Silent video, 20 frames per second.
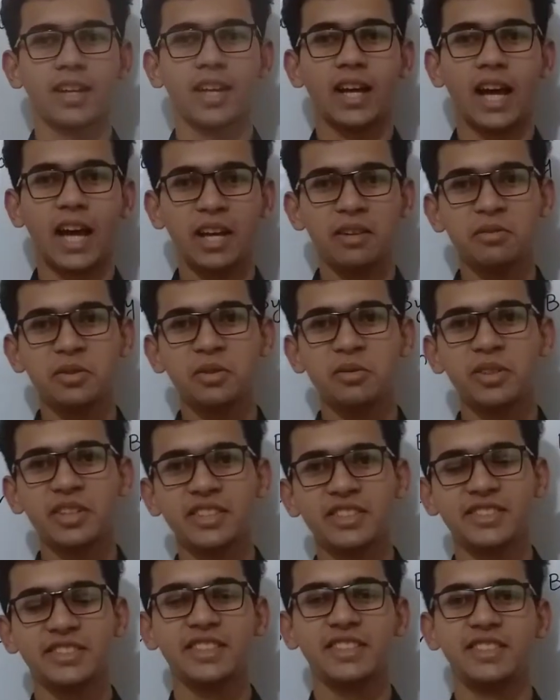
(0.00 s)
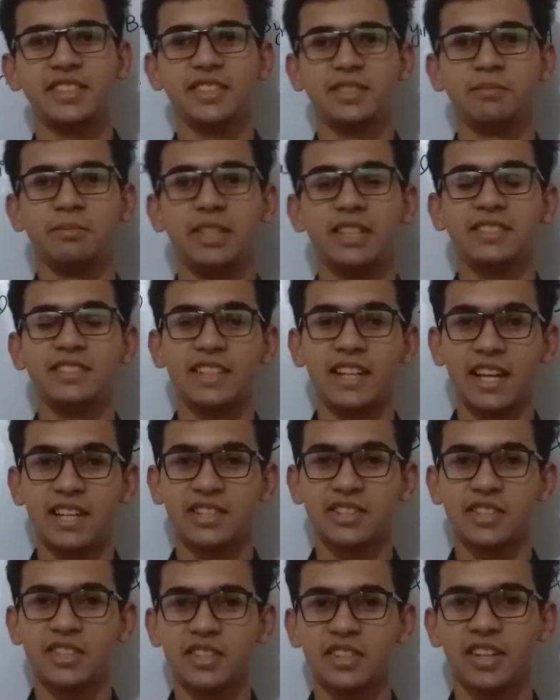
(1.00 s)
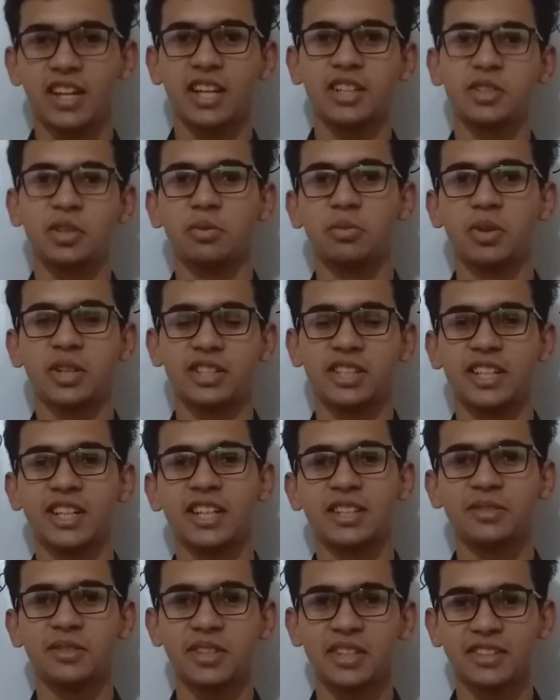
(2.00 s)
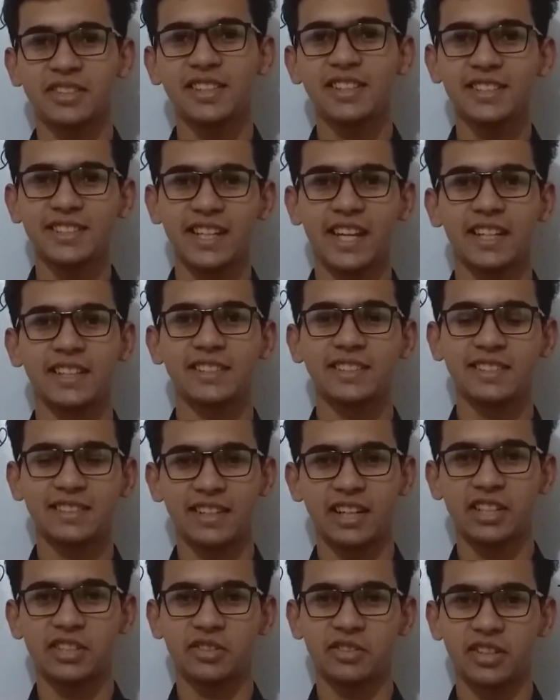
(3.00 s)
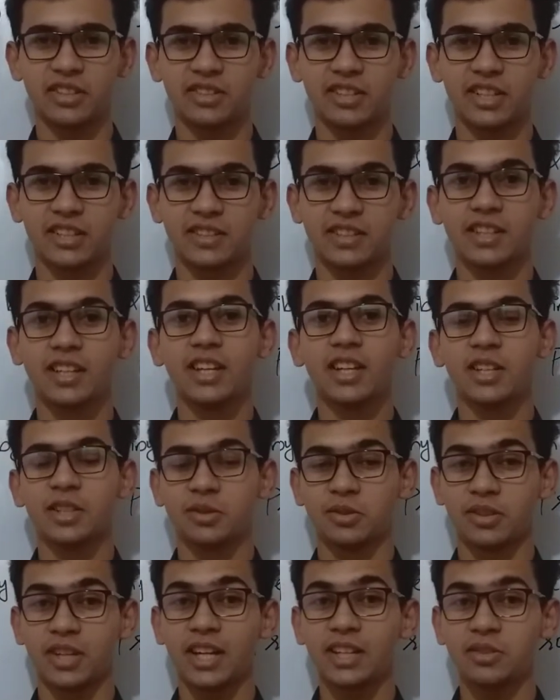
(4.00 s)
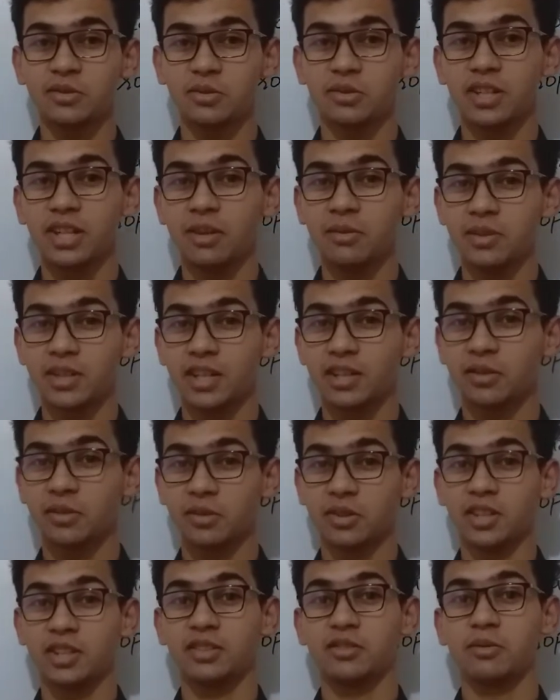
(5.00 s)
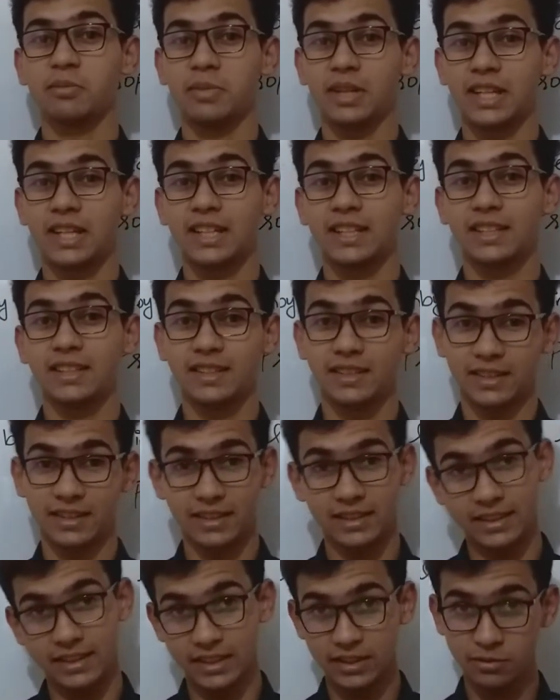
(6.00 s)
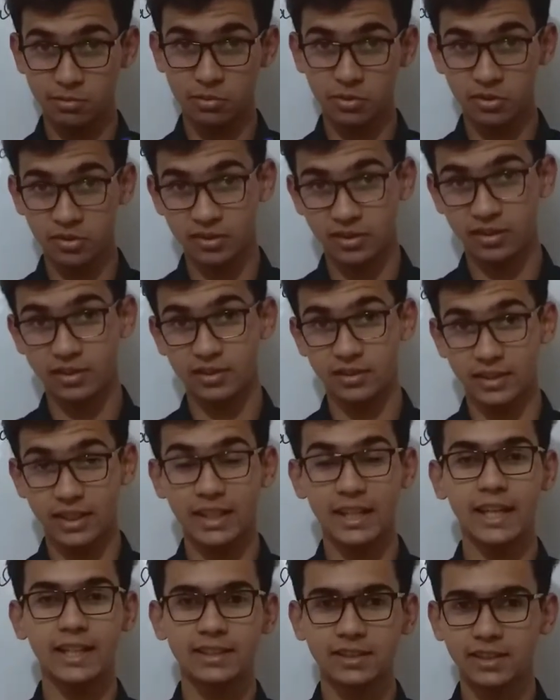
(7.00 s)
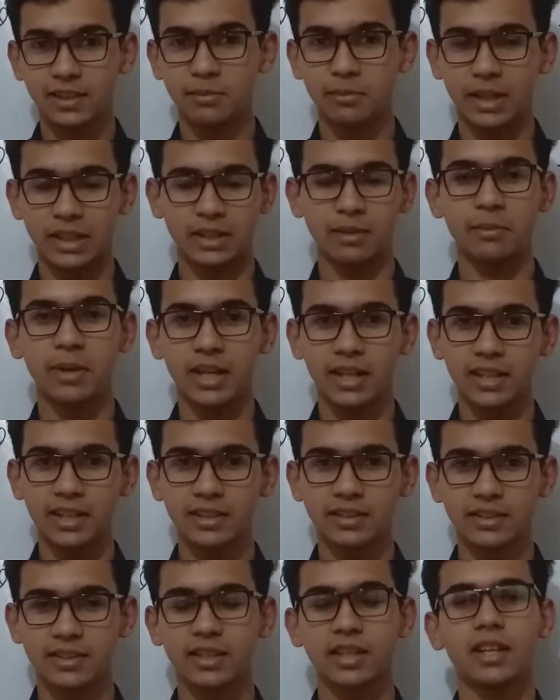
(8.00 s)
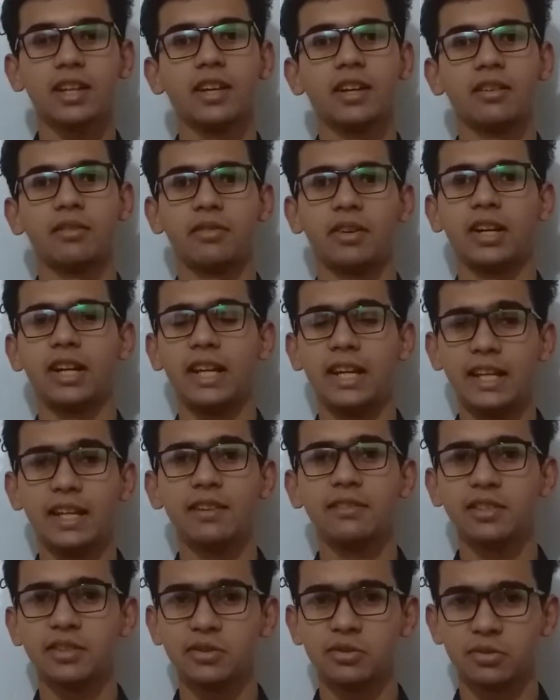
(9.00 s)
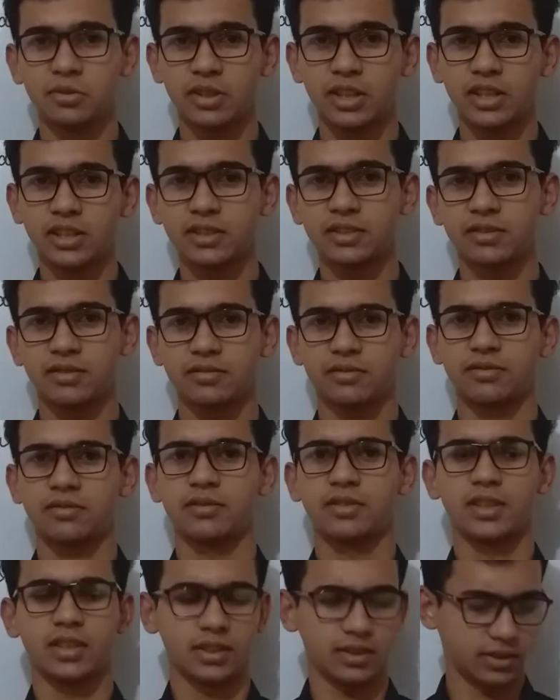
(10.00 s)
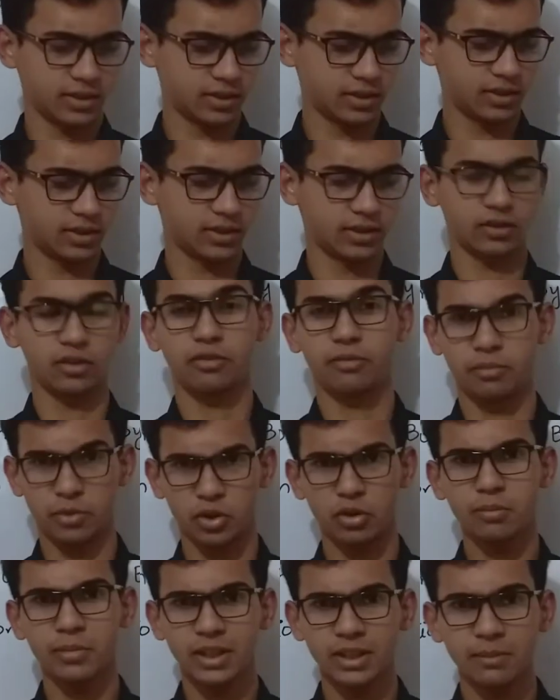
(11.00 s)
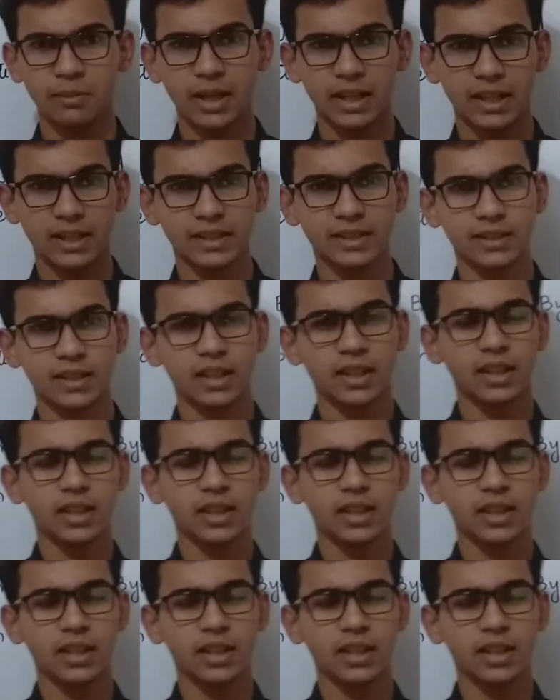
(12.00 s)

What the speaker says: Hi viewers, this is me Slasher and you're watching educational channel Slasher Education. So guys, today we are going to begin this book, the Nelson Mathematics for A-level students of pure mathematics.